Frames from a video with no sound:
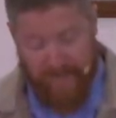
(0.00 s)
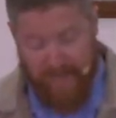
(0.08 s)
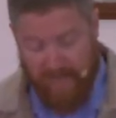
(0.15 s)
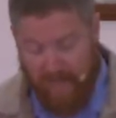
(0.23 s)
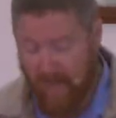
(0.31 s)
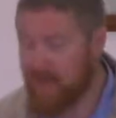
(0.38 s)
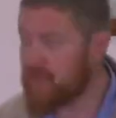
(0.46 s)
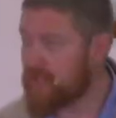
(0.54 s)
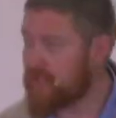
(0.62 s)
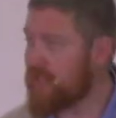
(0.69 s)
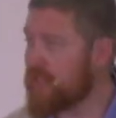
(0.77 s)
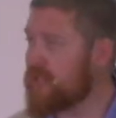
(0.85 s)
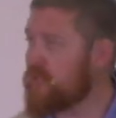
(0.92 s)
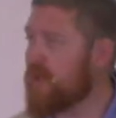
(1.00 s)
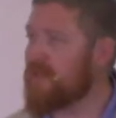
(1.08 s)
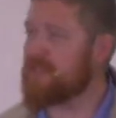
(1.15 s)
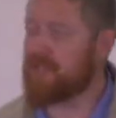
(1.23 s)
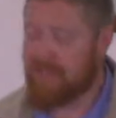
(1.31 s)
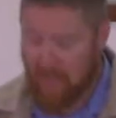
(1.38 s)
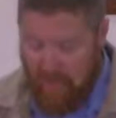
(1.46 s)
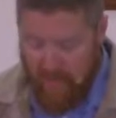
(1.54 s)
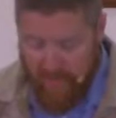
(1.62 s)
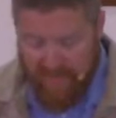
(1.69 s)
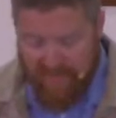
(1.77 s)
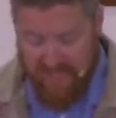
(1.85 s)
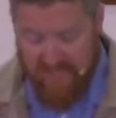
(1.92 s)
God chose what is low
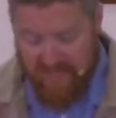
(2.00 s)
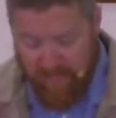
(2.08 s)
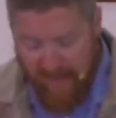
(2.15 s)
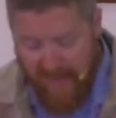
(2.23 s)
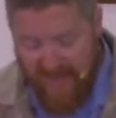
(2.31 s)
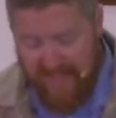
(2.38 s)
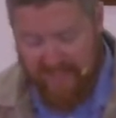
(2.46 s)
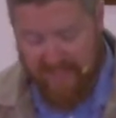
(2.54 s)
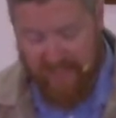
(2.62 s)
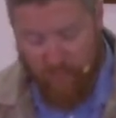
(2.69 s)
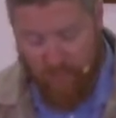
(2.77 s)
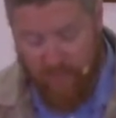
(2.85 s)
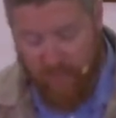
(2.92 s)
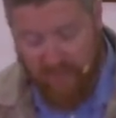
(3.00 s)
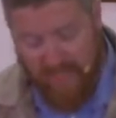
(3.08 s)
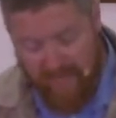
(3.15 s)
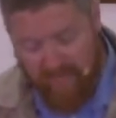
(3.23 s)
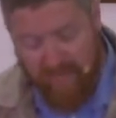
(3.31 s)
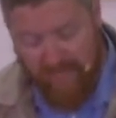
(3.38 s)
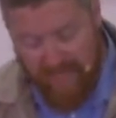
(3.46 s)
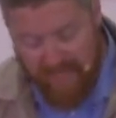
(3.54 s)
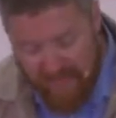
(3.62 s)
and despised in the world, even things